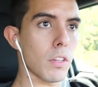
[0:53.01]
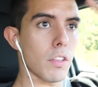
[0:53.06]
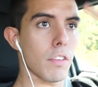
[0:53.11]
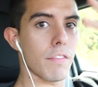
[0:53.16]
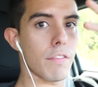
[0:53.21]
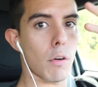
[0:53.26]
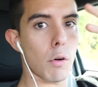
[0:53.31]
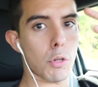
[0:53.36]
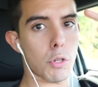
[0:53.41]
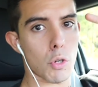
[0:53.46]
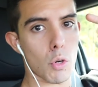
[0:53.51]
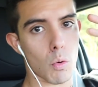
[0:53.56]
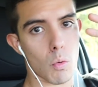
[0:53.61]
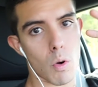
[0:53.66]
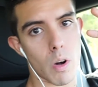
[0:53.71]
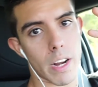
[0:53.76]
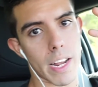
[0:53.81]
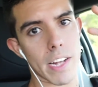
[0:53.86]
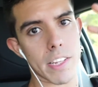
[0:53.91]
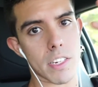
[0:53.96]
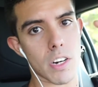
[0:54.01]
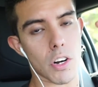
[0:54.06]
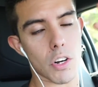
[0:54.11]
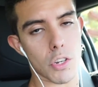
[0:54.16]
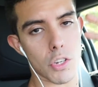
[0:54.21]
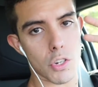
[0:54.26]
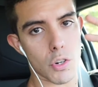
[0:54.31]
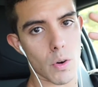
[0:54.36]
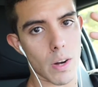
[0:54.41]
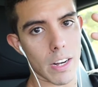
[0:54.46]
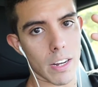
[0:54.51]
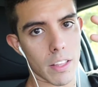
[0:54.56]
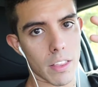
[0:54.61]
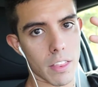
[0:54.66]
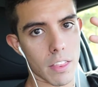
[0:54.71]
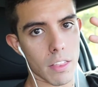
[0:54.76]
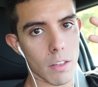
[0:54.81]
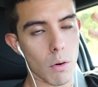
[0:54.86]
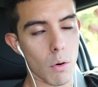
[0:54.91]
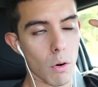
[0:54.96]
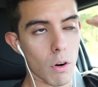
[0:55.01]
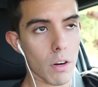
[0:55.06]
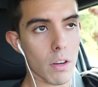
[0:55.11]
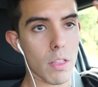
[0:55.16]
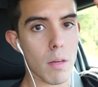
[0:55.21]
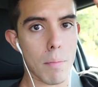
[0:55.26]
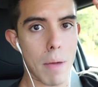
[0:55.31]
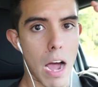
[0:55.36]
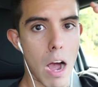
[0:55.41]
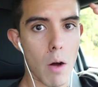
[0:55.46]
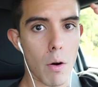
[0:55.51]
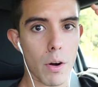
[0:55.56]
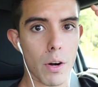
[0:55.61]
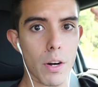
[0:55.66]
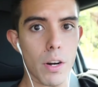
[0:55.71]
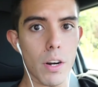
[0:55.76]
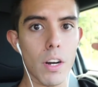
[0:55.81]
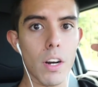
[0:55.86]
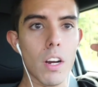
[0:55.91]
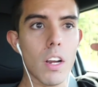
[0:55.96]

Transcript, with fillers: The first two workouts are strength or the power,